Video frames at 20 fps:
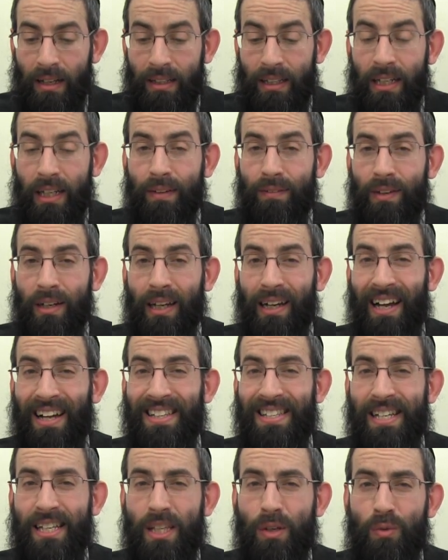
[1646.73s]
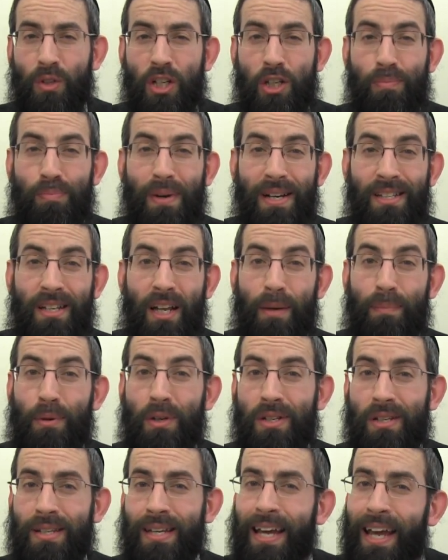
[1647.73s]
that even a chatzitza which is present on a
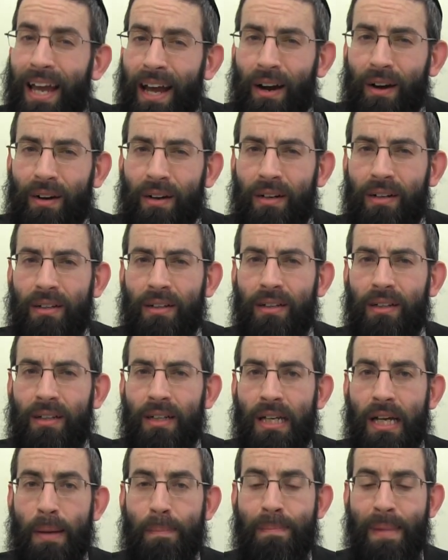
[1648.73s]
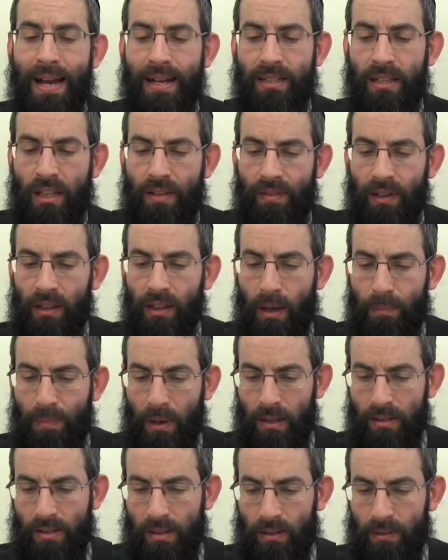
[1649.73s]
person's hair makes the tefillah
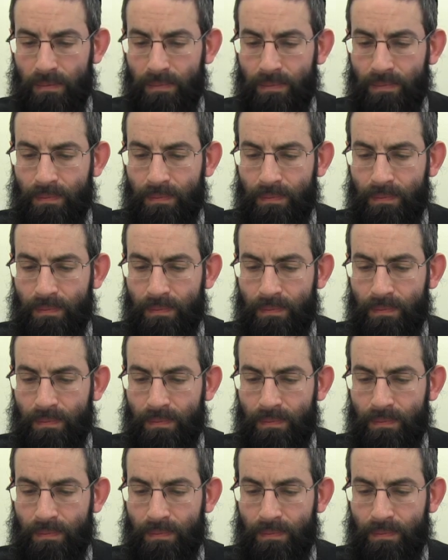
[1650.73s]
apostle.